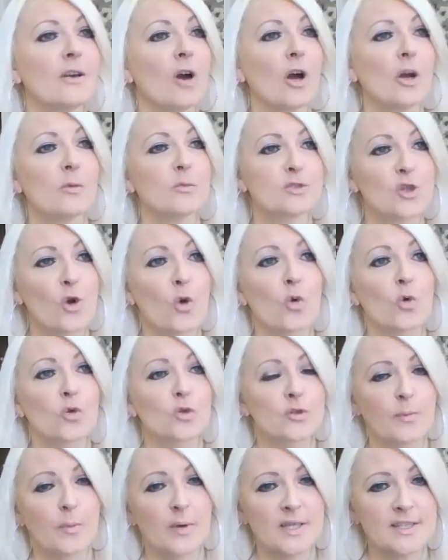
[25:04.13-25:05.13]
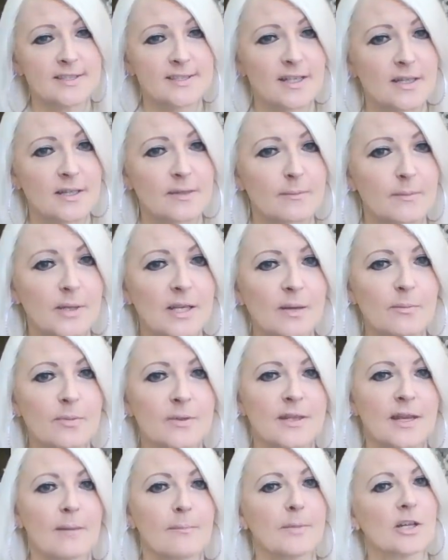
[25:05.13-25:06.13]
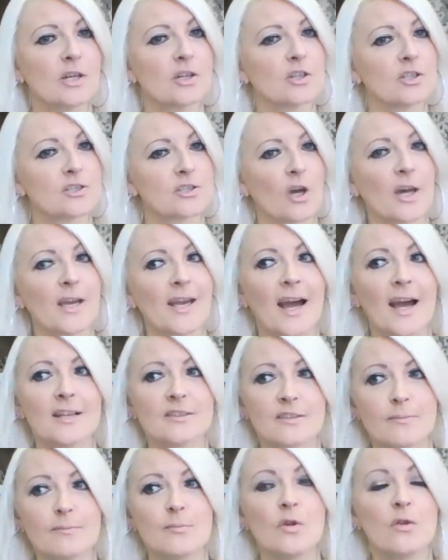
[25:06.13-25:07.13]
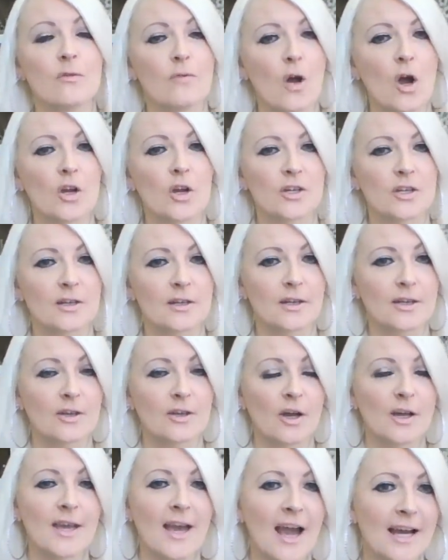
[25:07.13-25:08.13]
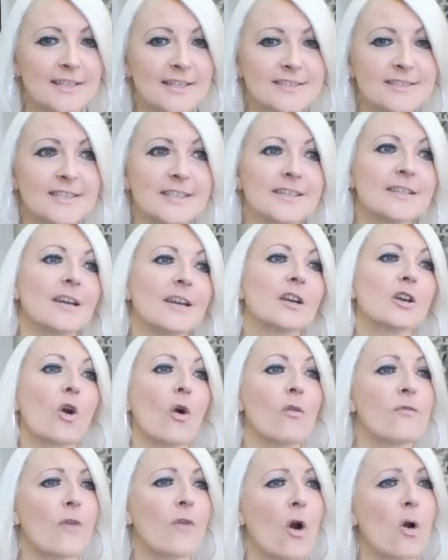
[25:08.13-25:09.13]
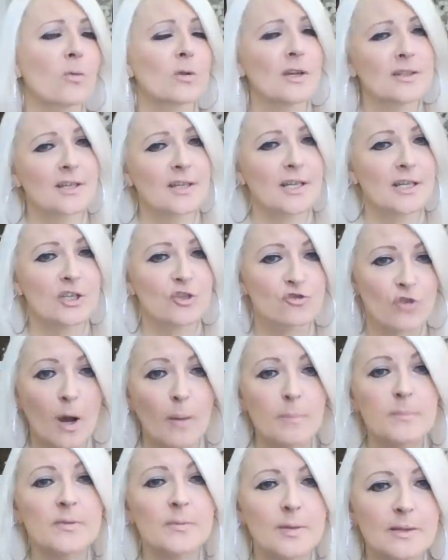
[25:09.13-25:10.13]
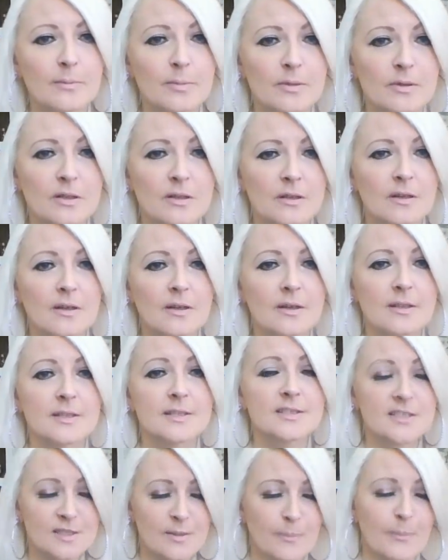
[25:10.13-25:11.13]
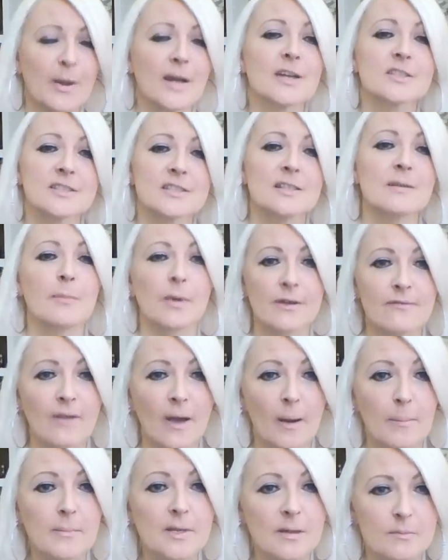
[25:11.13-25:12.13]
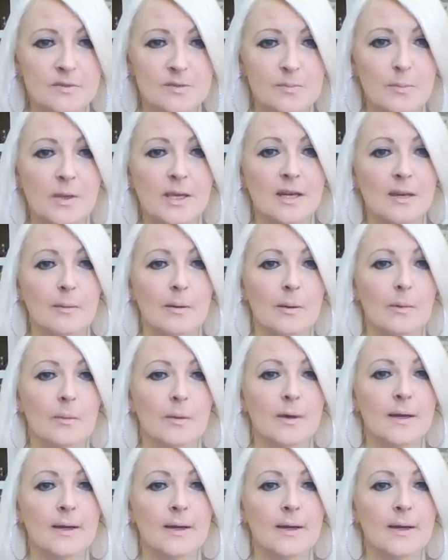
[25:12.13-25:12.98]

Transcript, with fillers: i was hurt by certain people then because i had to move on like i had to go forward not that i dropped people this is a person in my family i'm speaking about